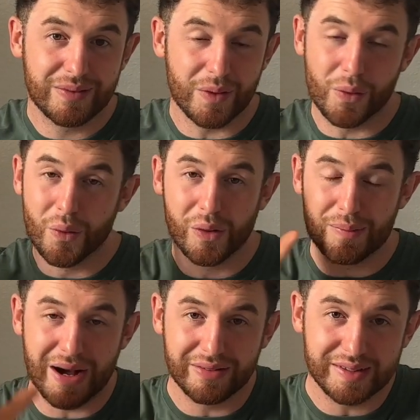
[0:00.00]
We're all
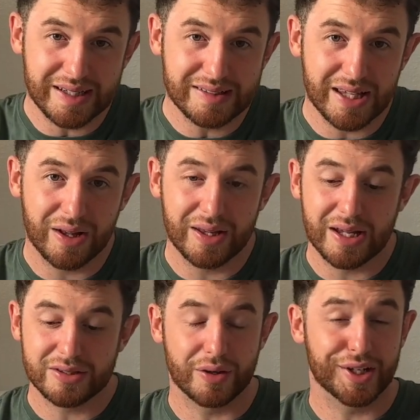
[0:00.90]
about detail here,
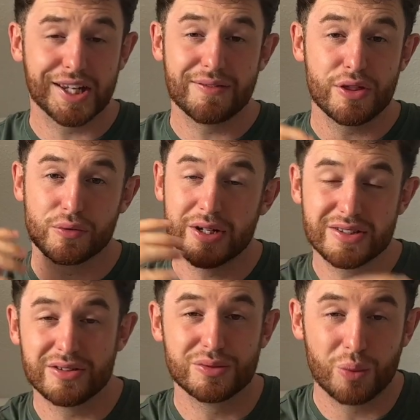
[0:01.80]
so I'm going to give you the
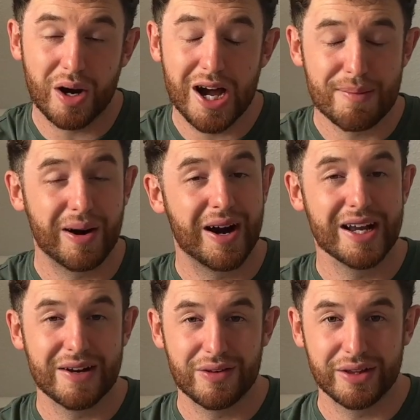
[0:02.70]
reasons why
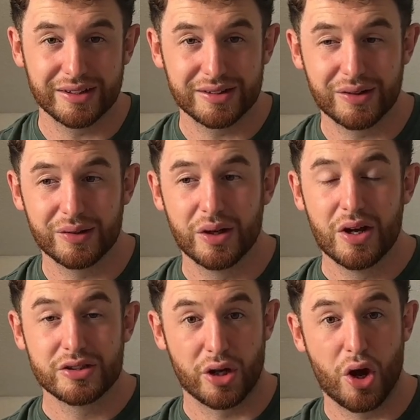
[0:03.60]
behind everything too.
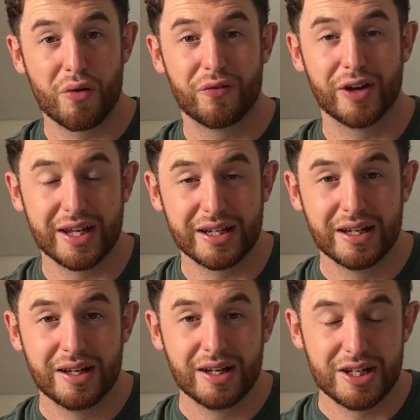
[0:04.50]
So hopefully
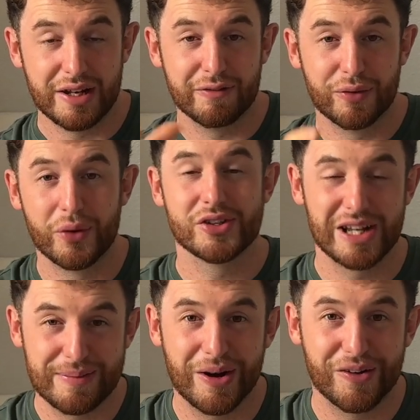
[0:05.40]
you didn't fall
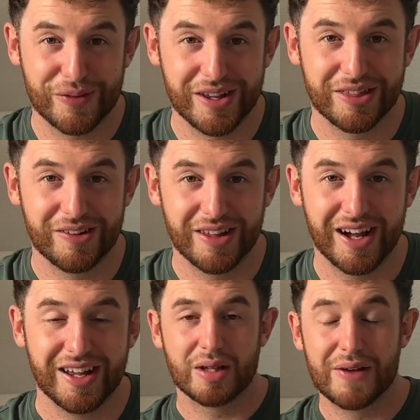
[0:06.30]
asleep halfway through
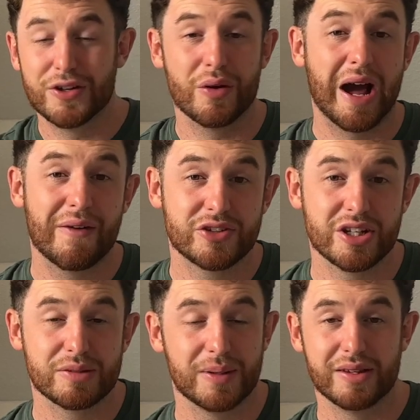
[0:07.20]
that. If you don't have
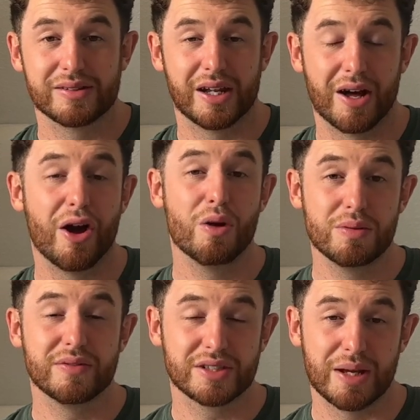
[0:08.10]
shin splints, then I hope
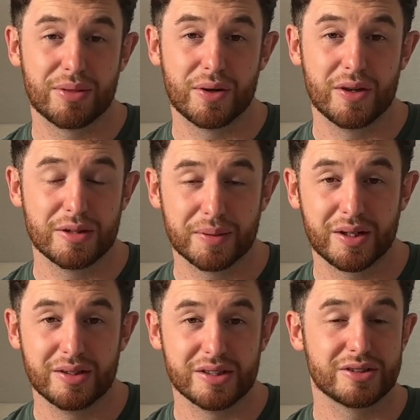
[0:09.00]
you've skipped through this
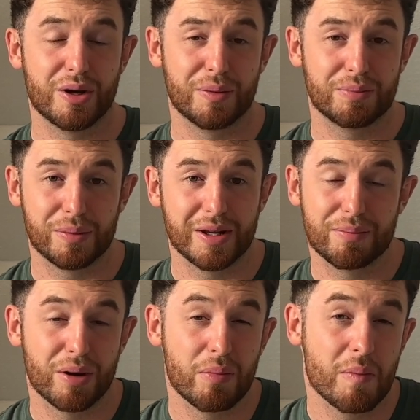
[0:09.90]
because it's not probably a
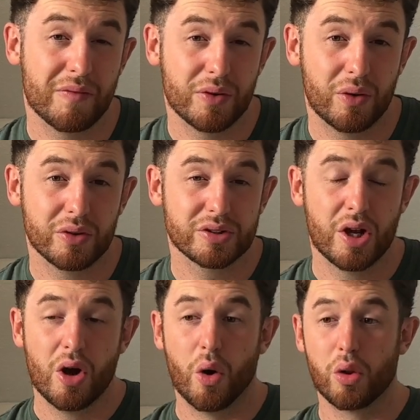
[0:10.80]
problem of yours,
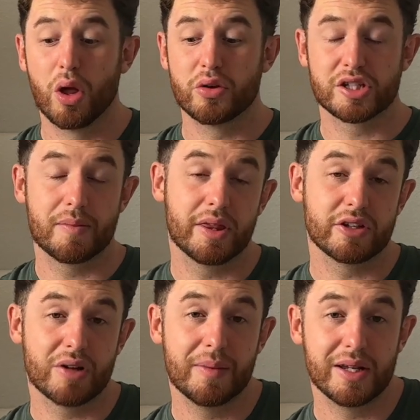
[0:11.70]
although some of these
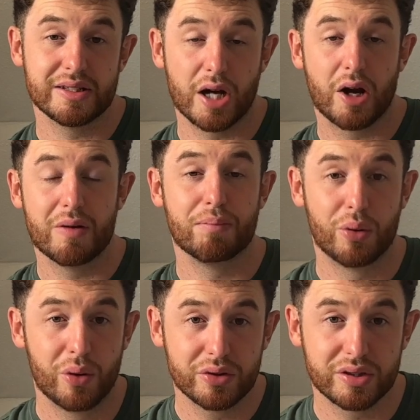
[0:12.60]
remedies are
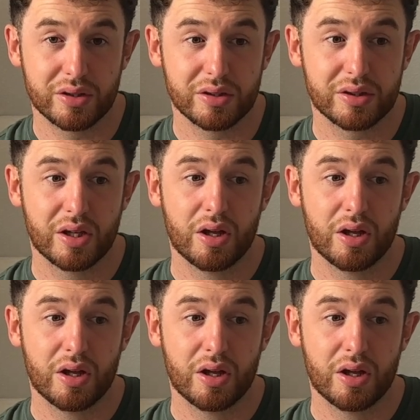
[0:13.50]
important